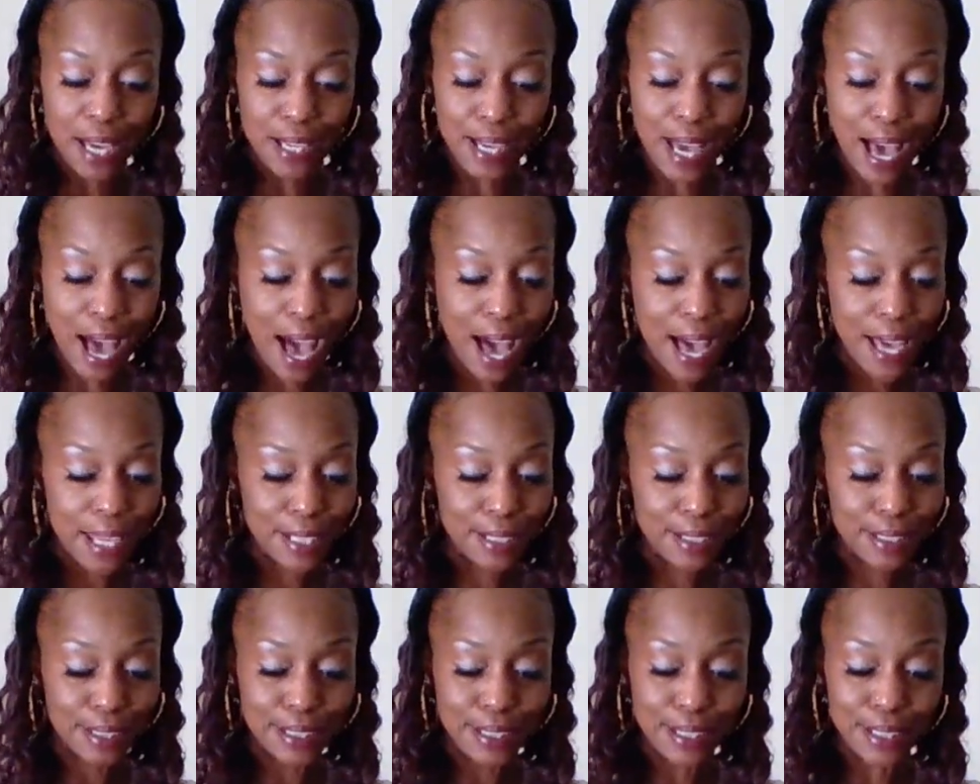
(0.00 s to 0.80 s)
God
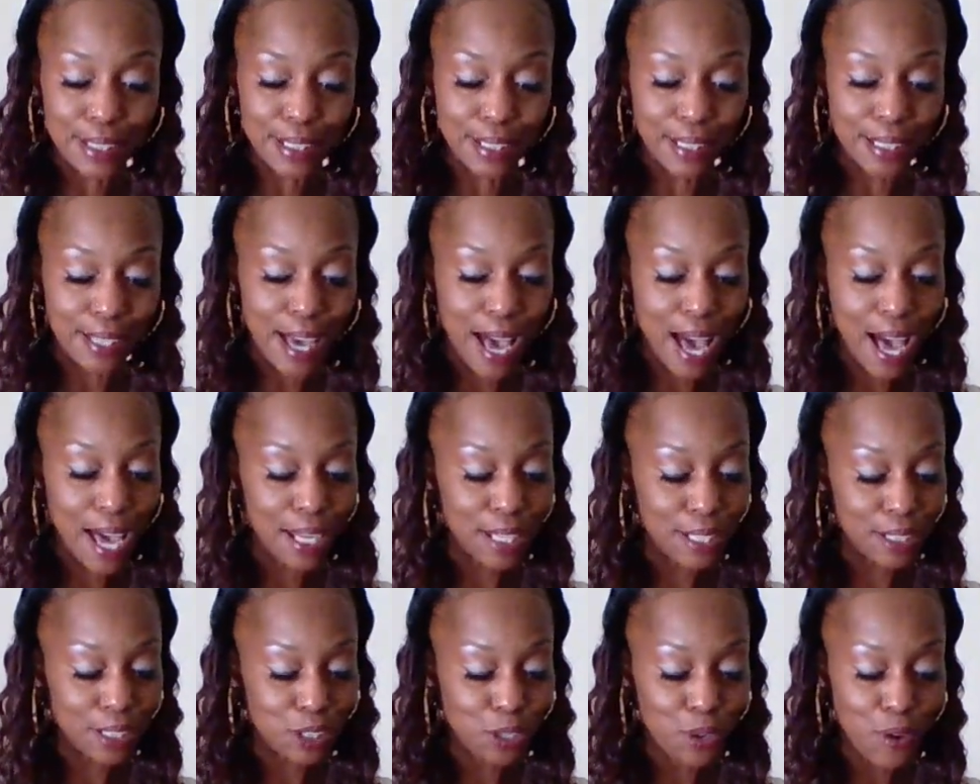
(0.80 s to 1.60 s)
is good.
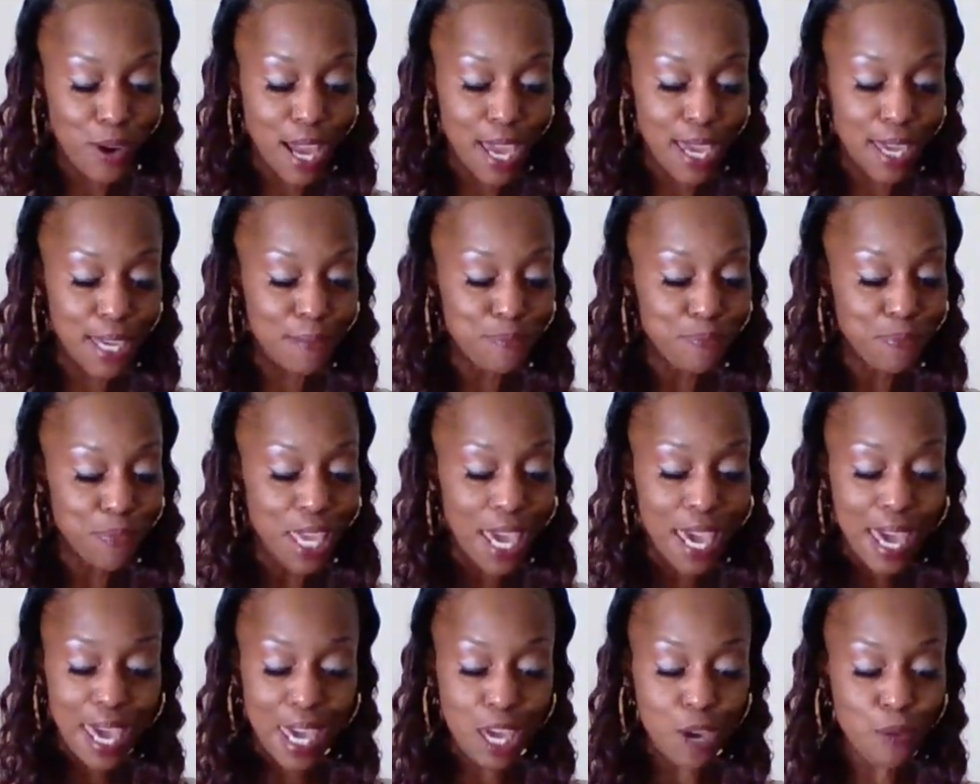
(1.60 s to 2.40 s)
God is great.
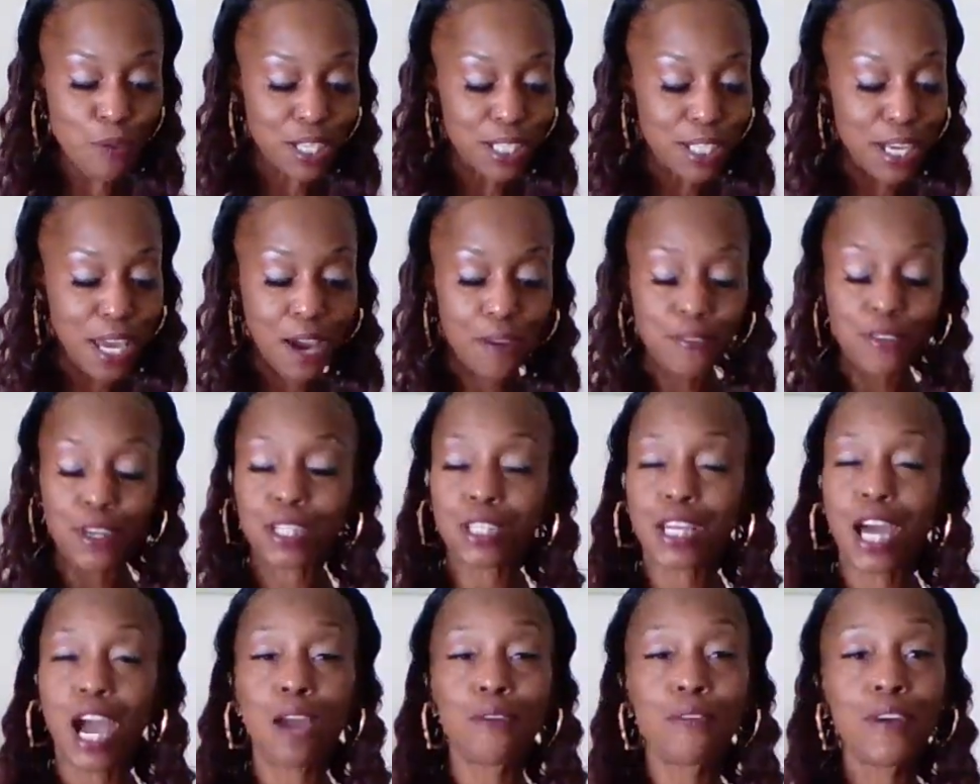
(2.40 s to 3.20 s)
He will never
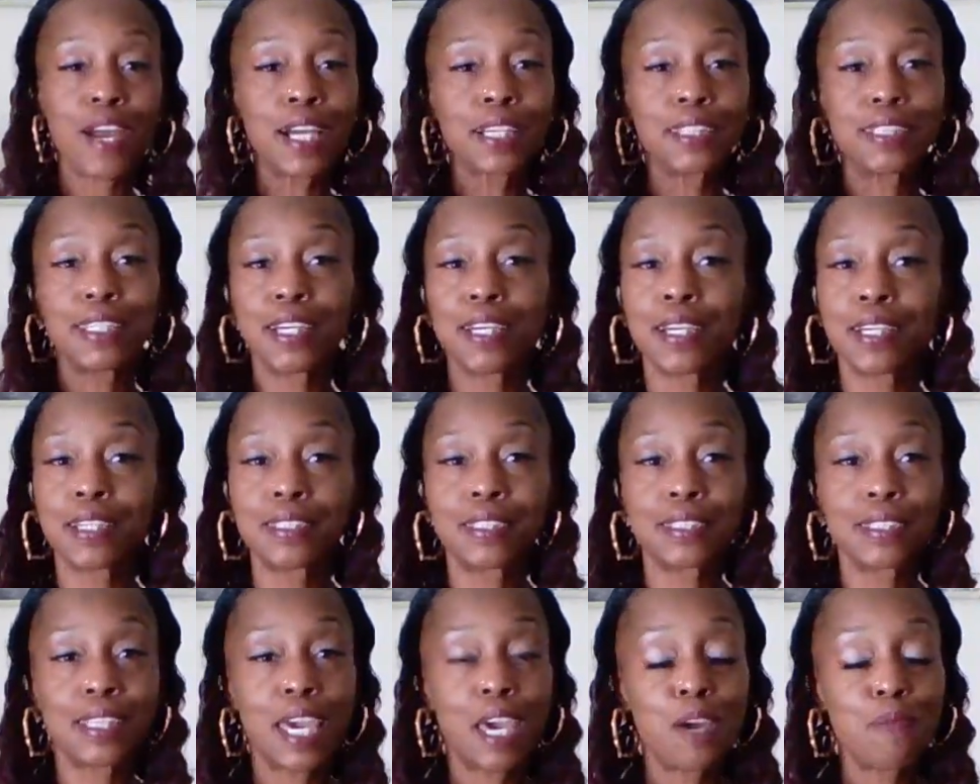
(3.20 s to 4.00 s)
direct
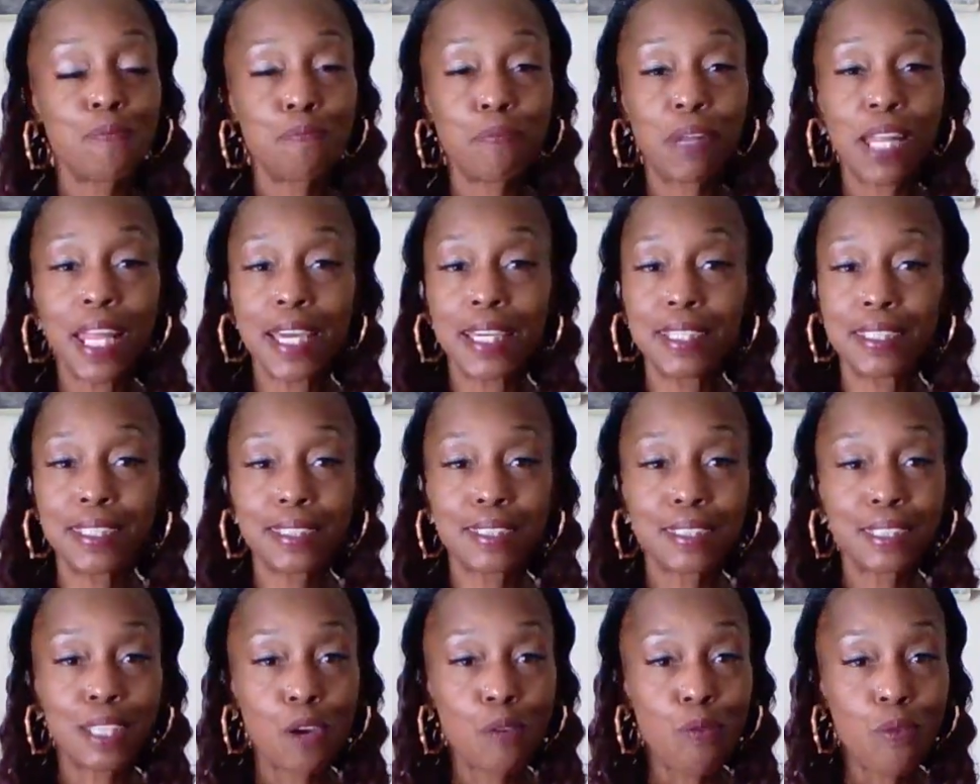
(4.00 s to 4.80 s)
us in
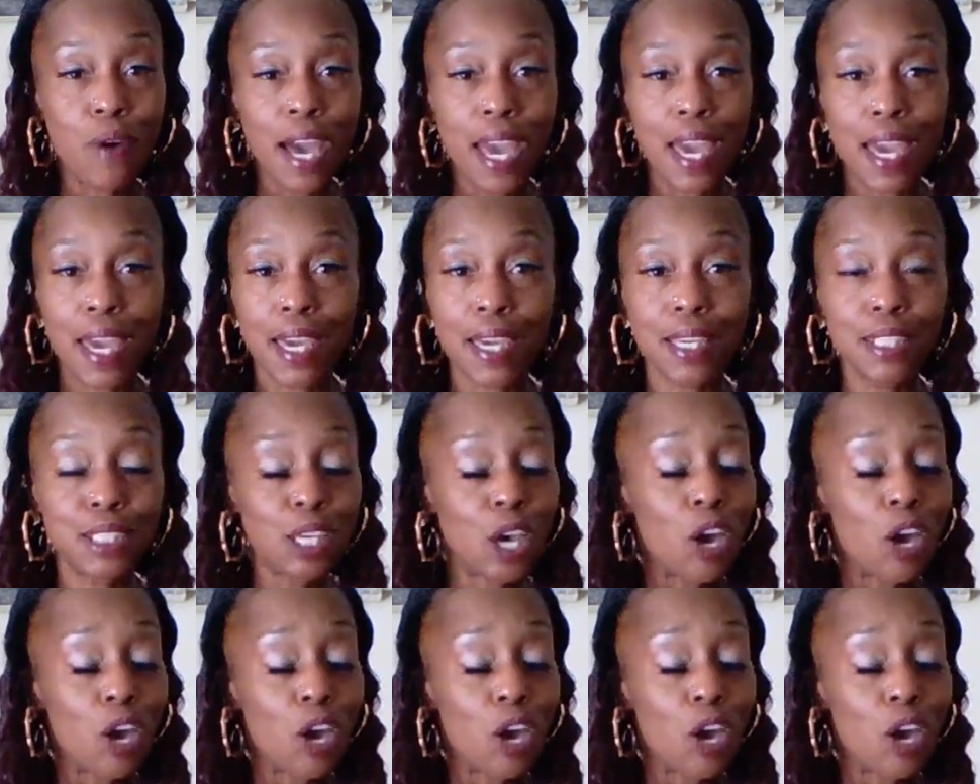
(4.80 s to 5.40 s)
places and ways